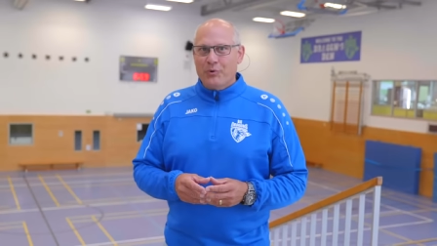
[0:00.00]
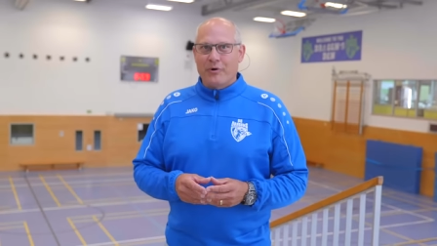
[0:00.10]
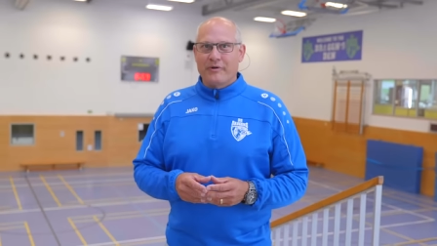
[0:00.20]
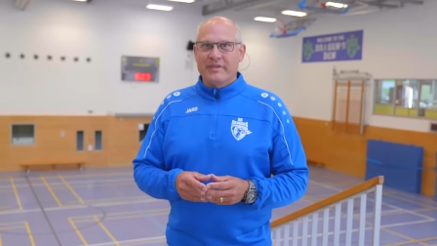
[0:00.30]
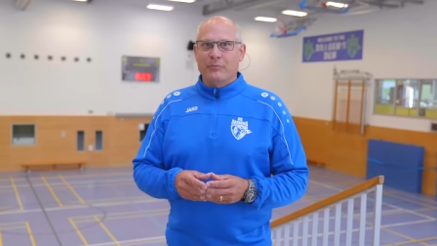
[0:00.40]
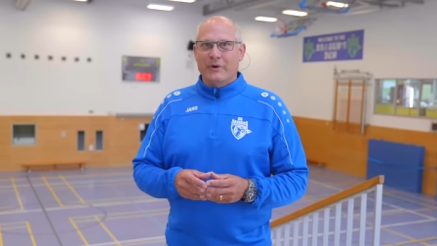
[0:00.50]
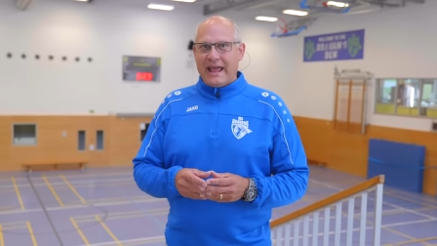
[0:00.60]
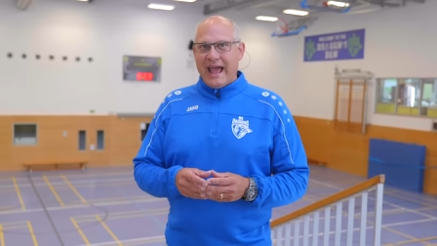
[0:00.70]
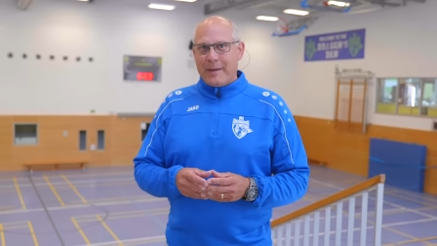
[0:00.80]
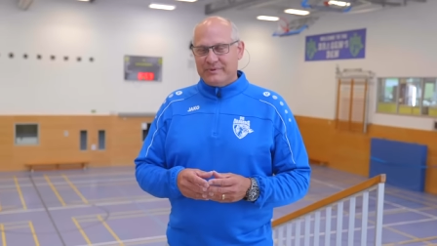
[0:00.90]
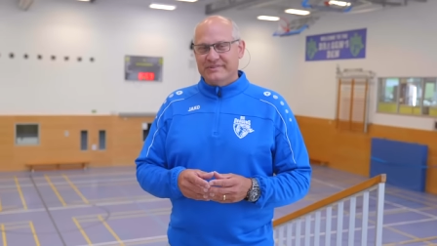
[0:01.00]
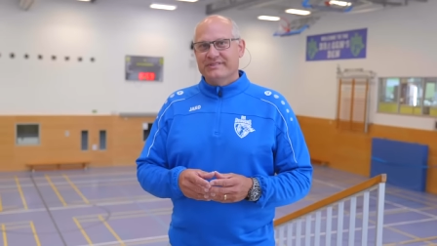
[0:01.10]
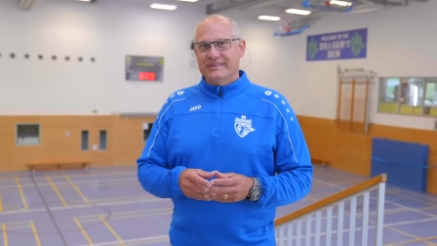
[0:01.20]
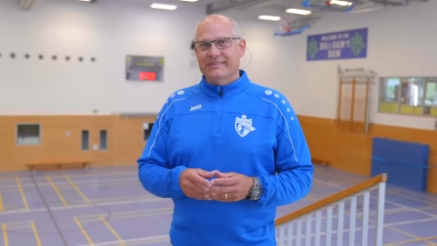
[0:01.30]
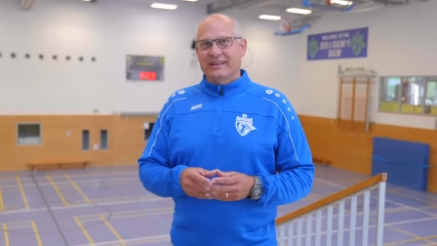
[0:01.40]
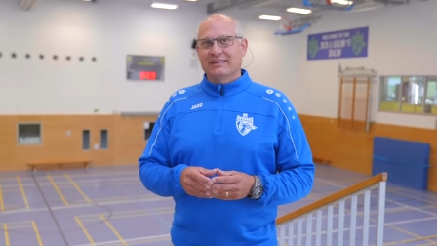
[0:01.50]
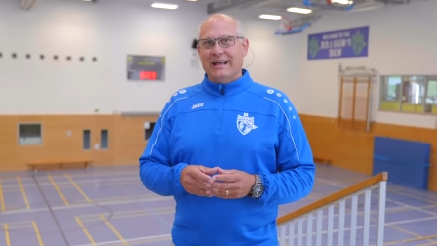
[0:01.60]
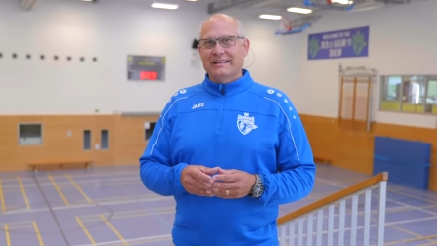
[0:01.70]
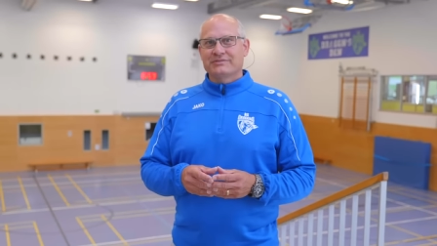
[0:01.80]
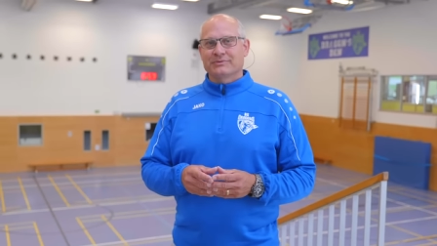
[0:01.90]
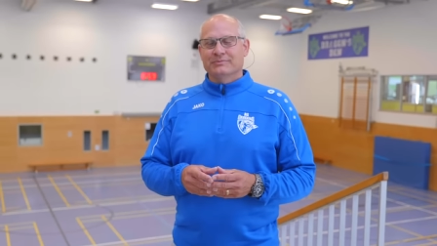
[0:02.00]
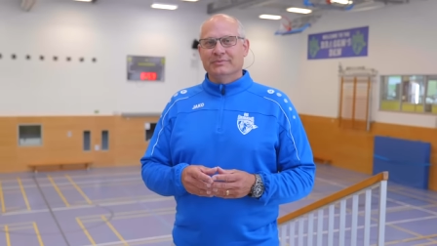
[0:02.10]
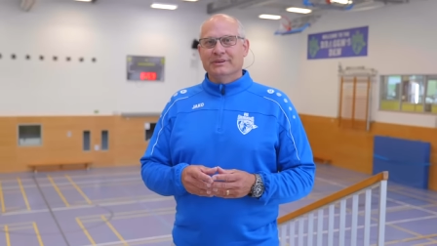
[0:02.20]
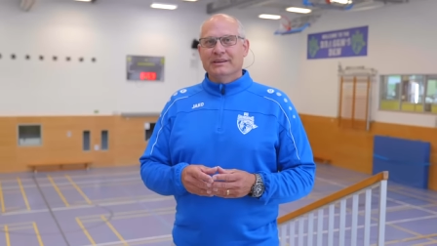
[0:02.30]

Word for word: more than what happens in the classroom.